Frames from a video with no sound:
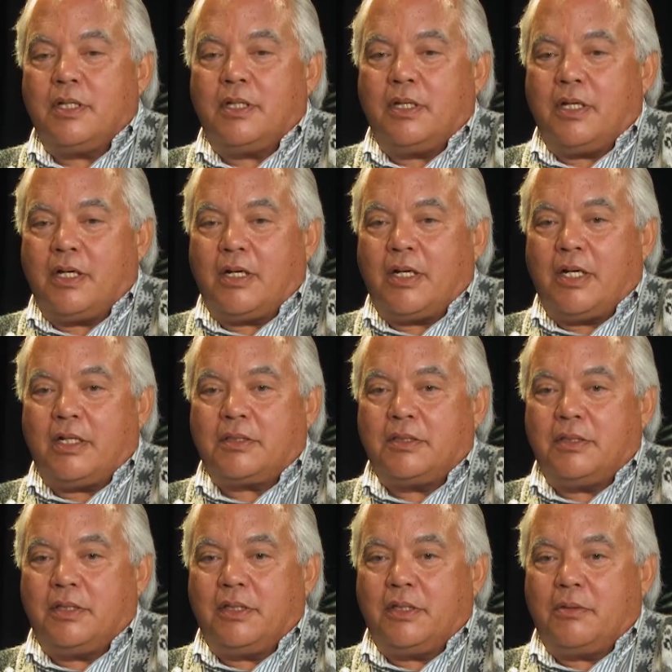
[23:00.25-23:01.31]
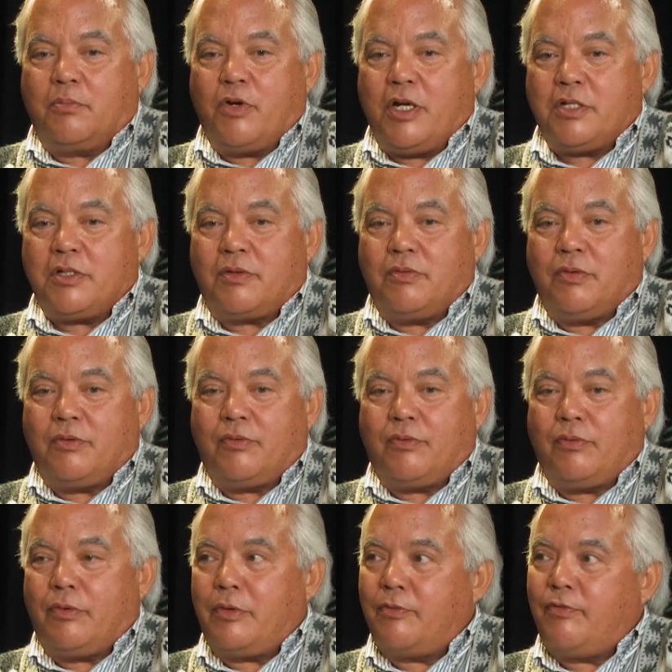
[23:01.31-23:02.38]
actually the project was
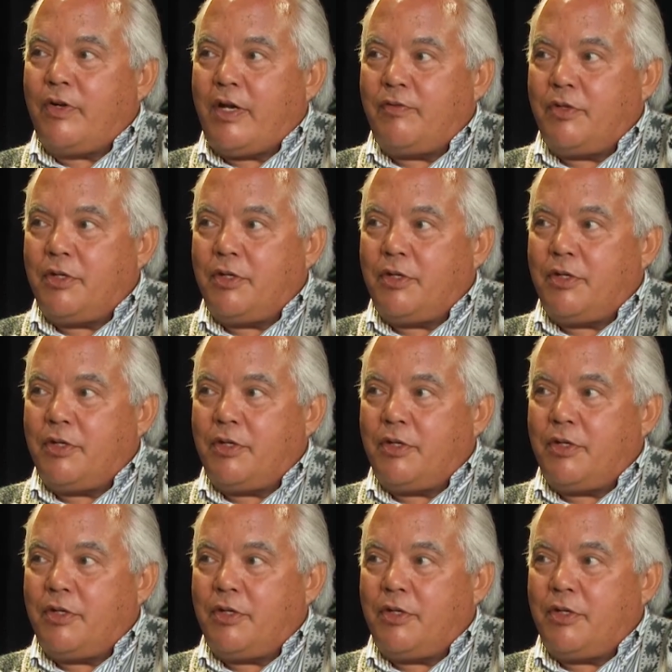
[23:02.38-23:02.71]
for 5